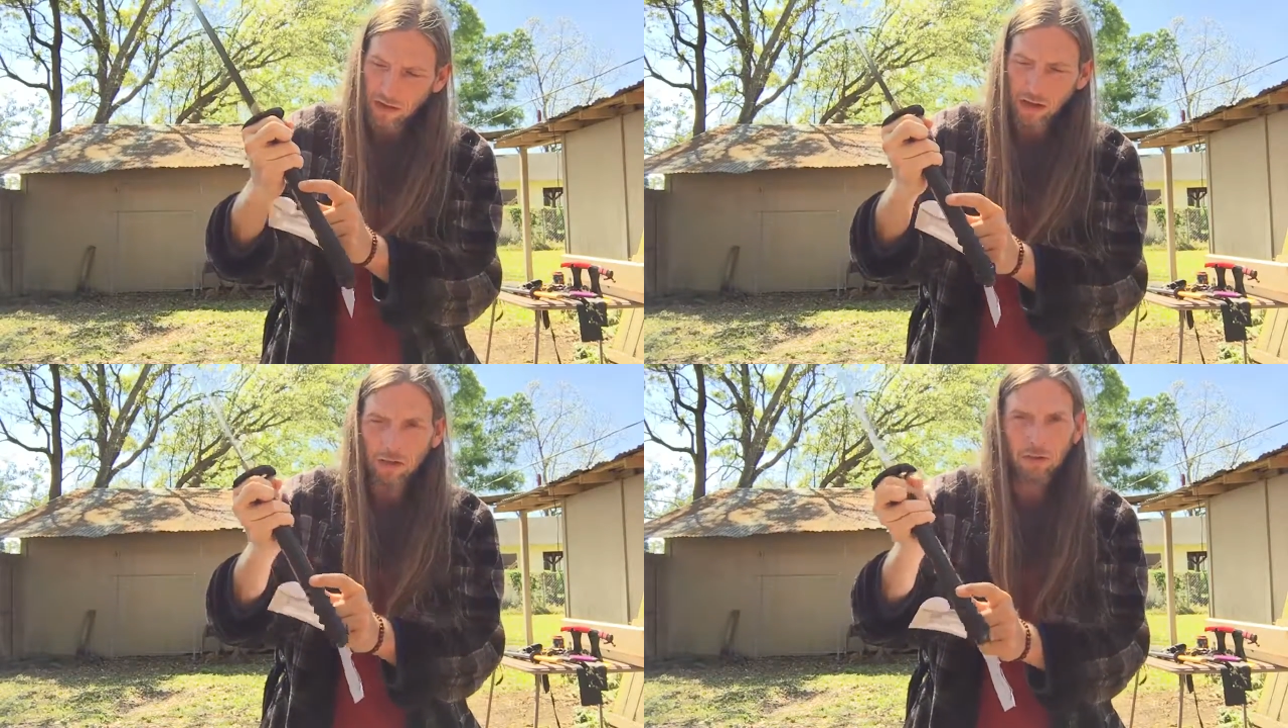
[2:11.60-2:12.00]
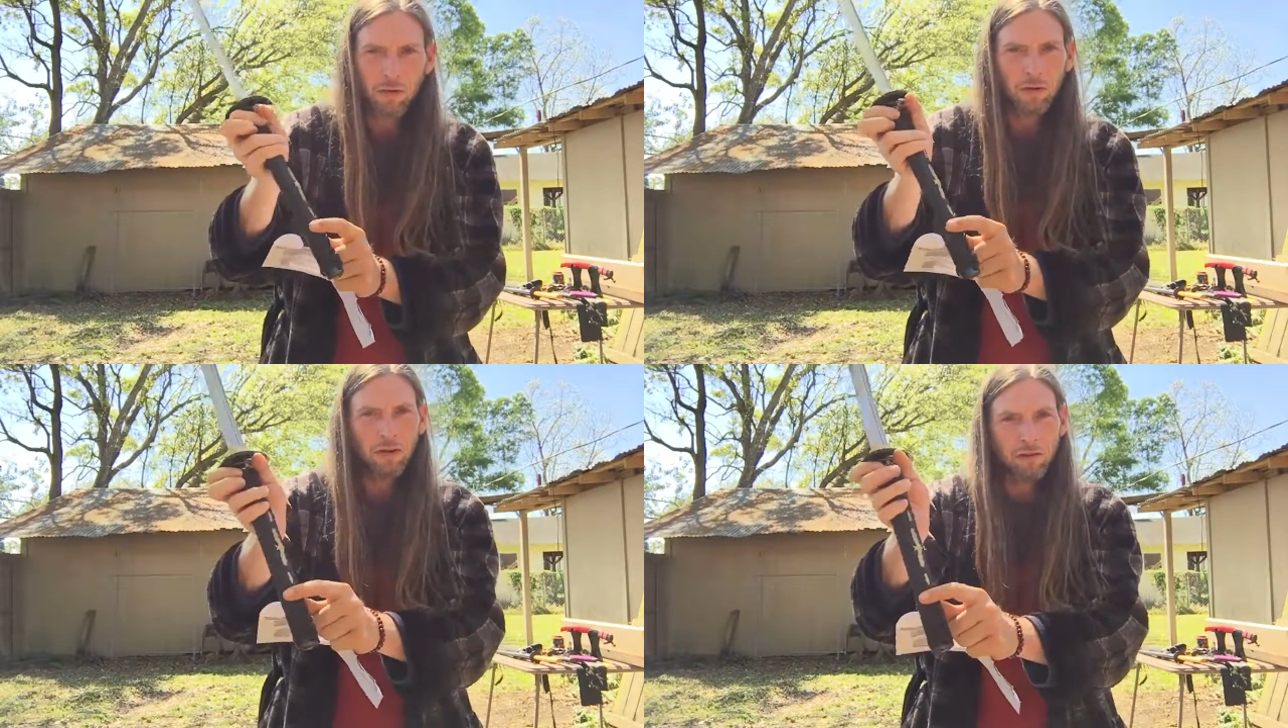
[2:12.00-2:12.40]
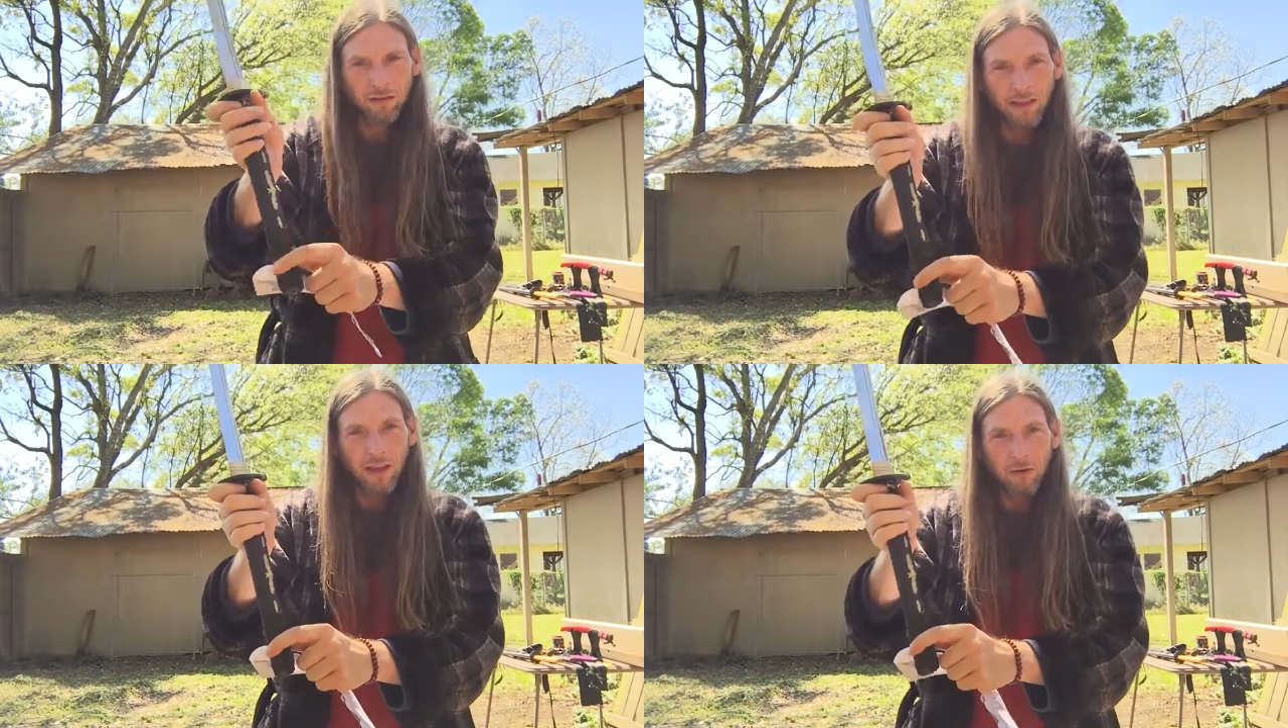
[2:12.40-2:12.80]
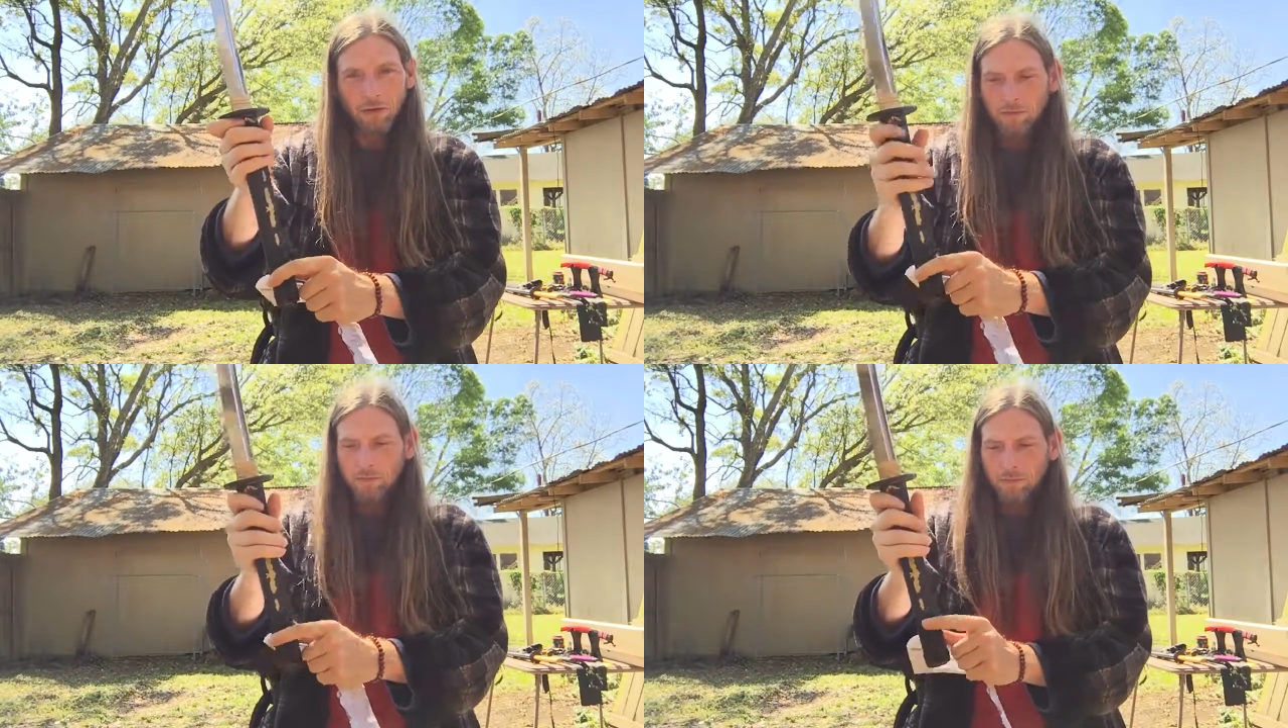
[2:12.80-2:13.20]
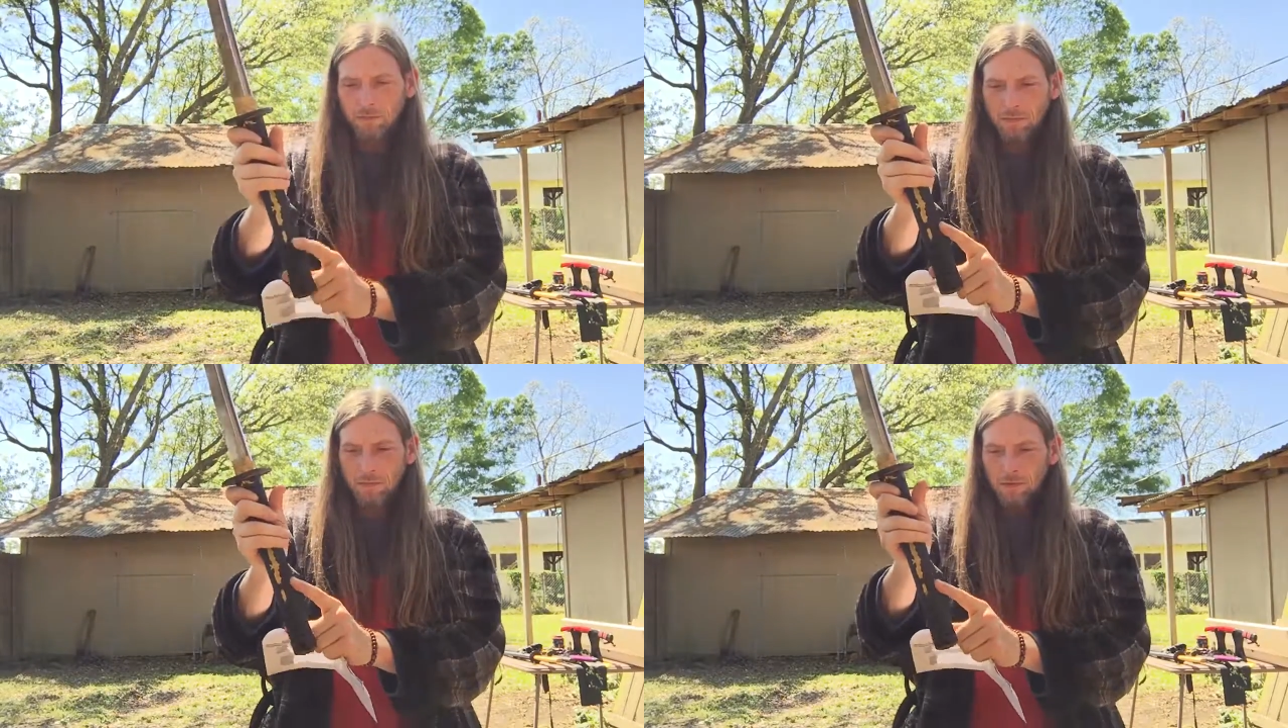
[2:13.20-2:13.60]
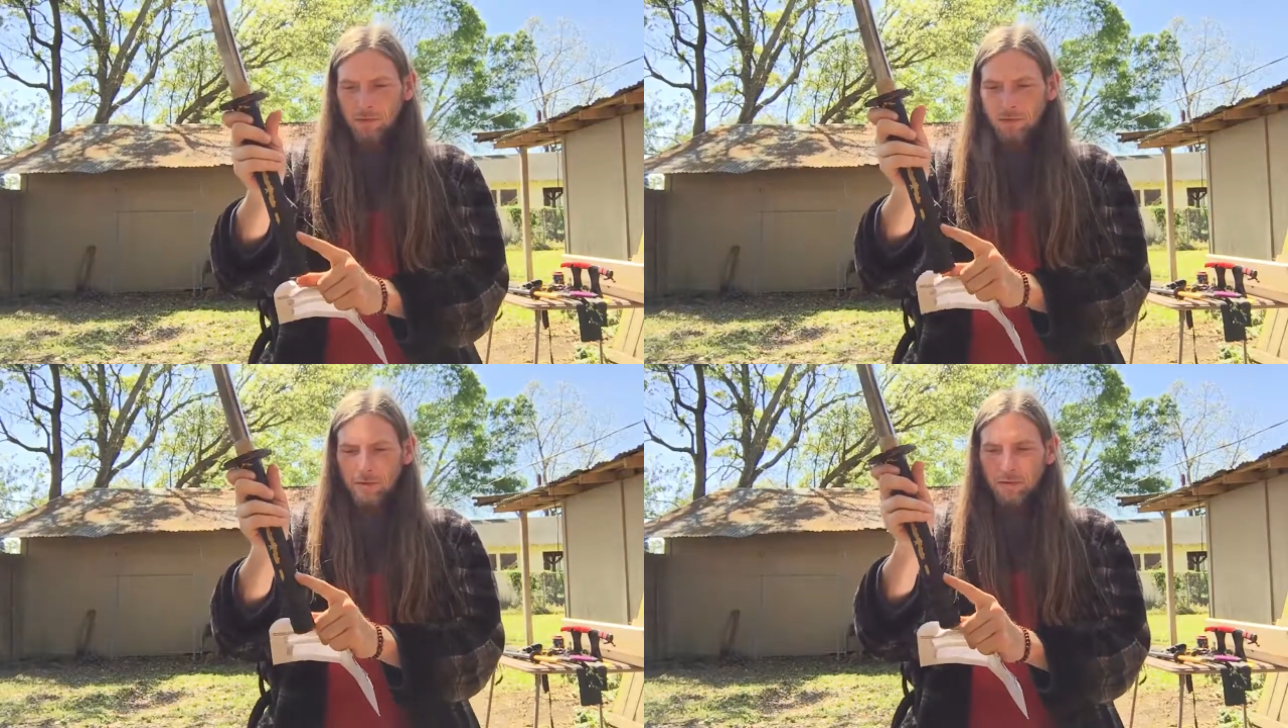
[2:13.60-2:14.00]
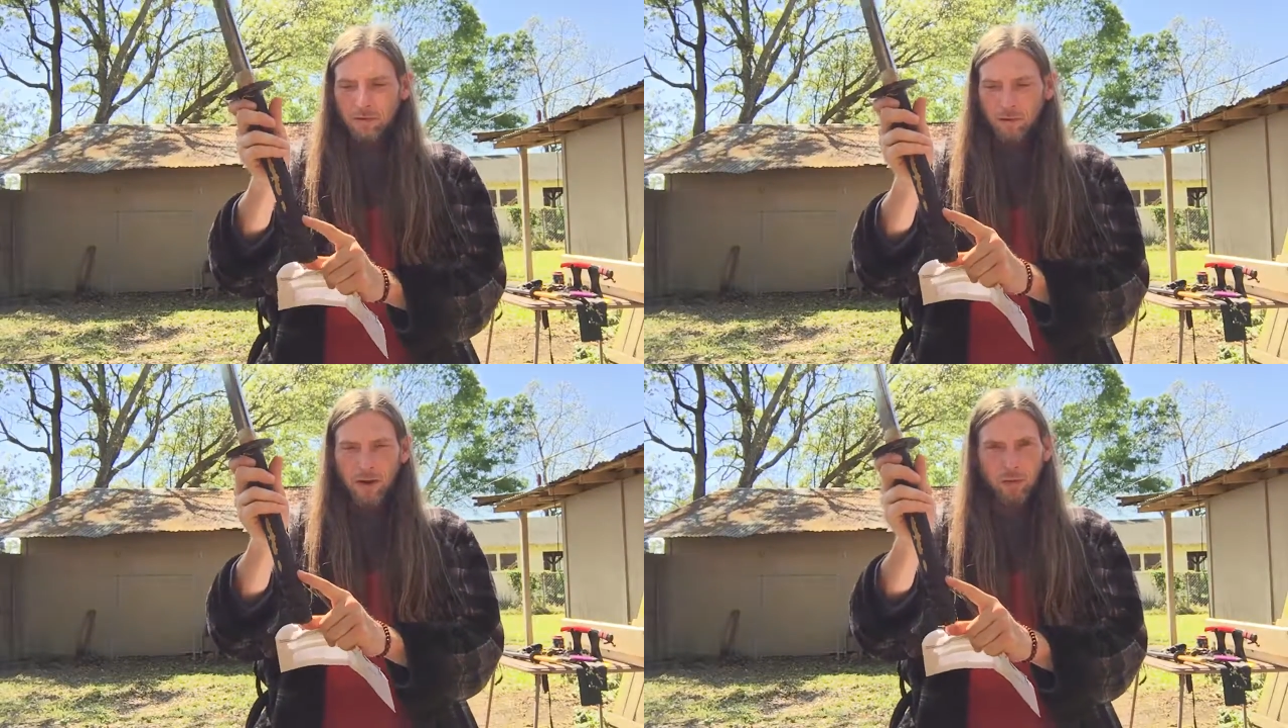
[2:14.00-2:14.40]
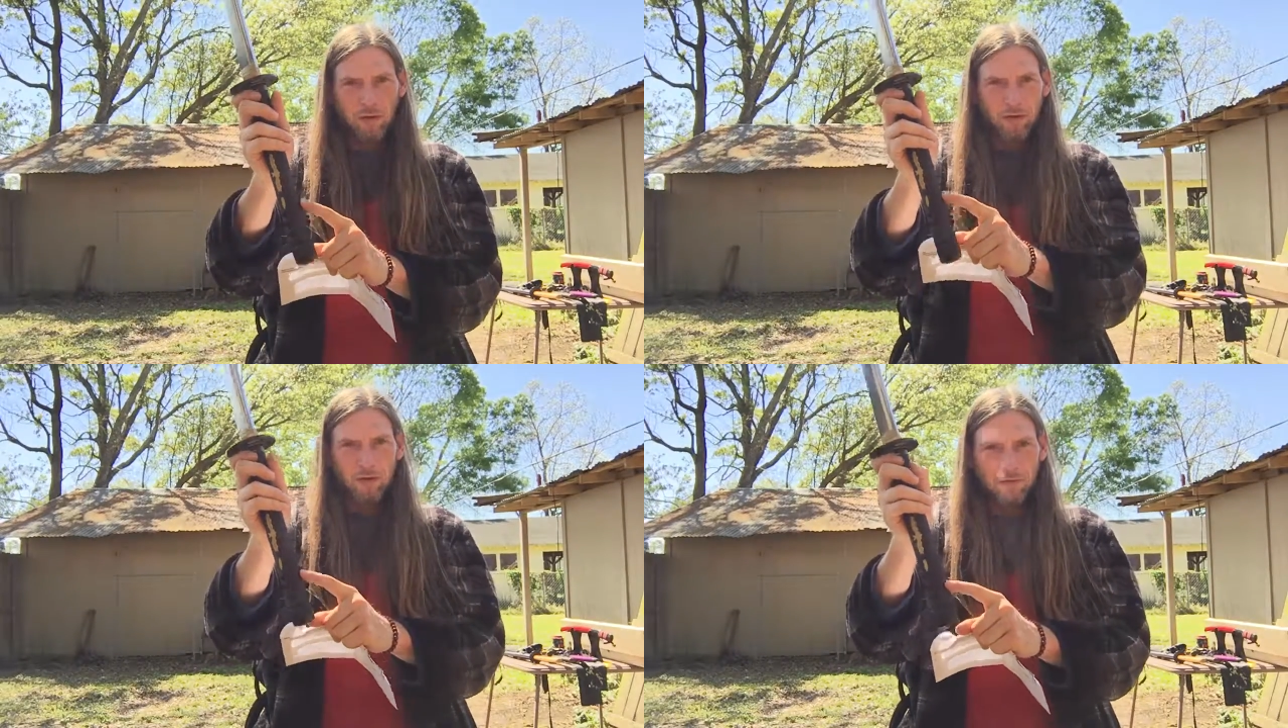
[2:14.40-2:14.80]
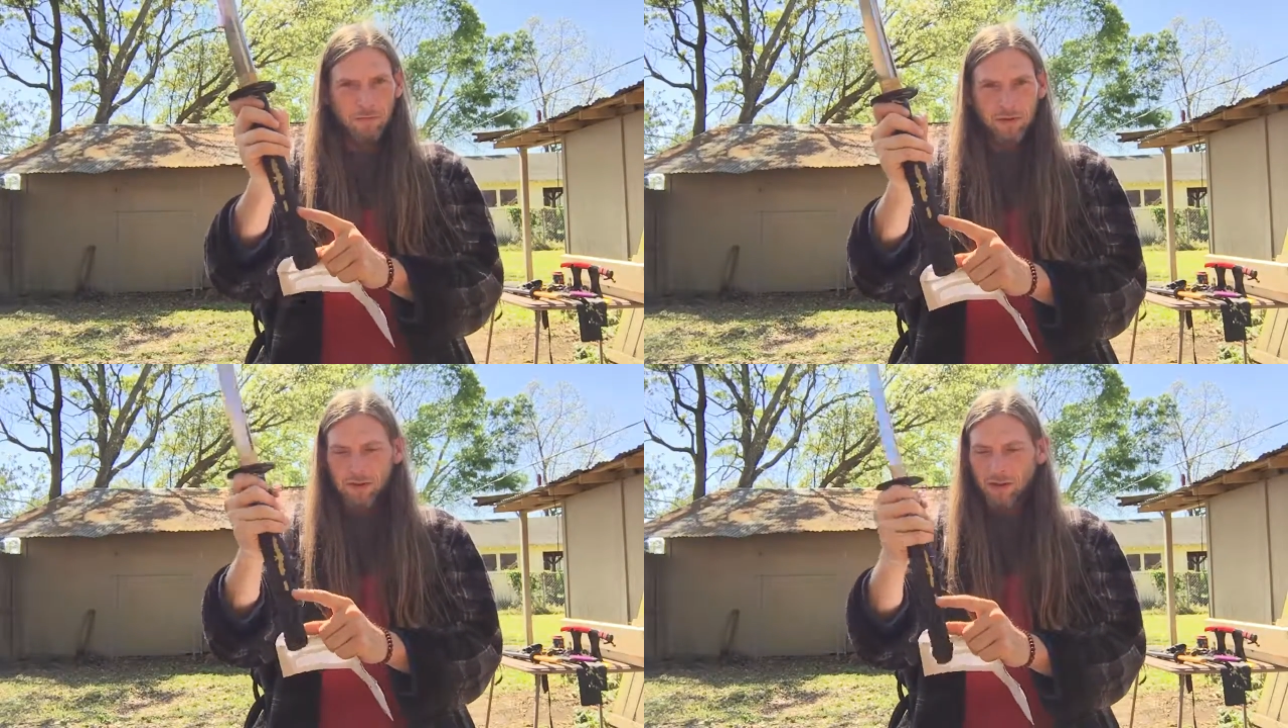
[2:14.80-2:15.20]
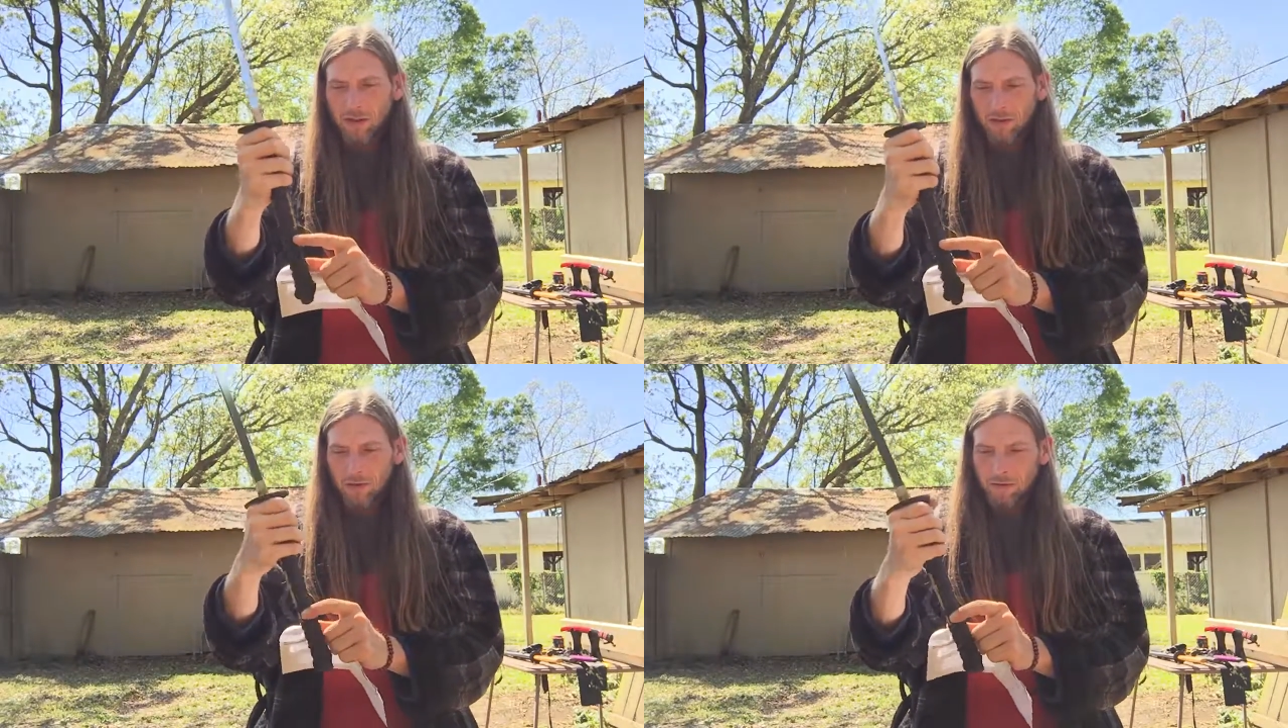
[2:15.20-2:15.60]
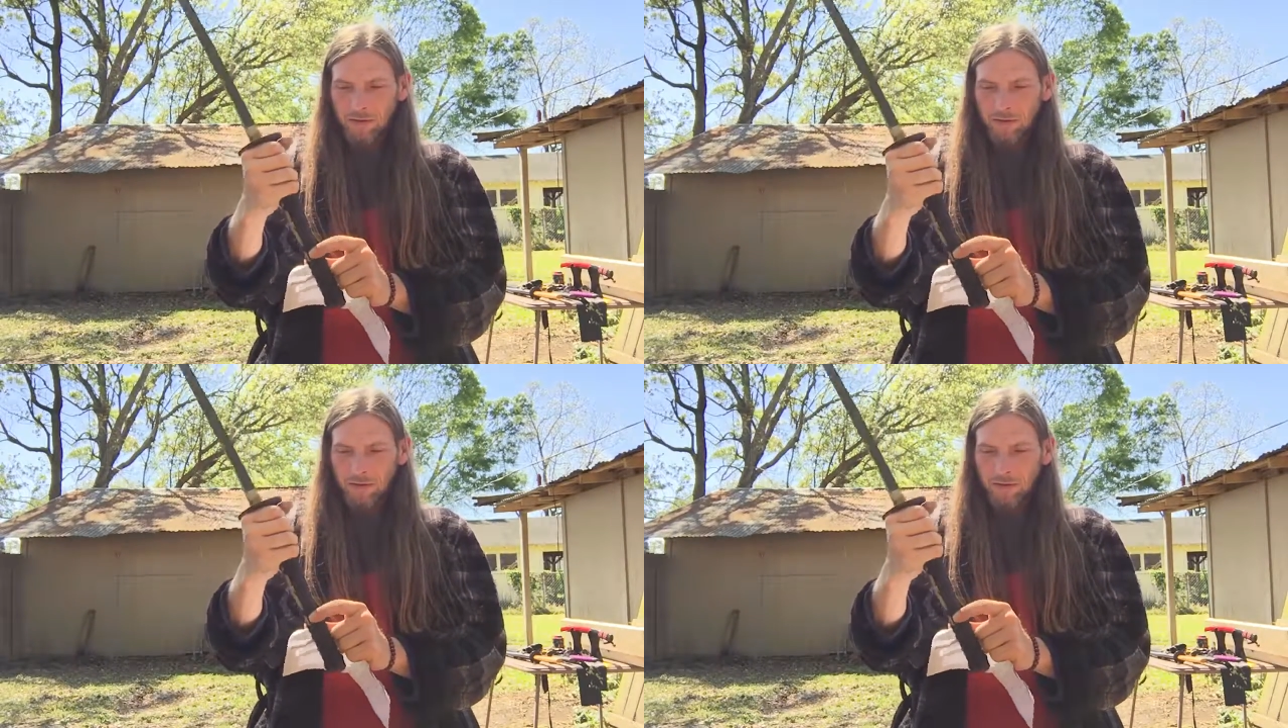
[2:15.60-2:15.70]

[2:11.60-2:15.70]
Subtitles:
ito here is leather. The wrapping here is leather.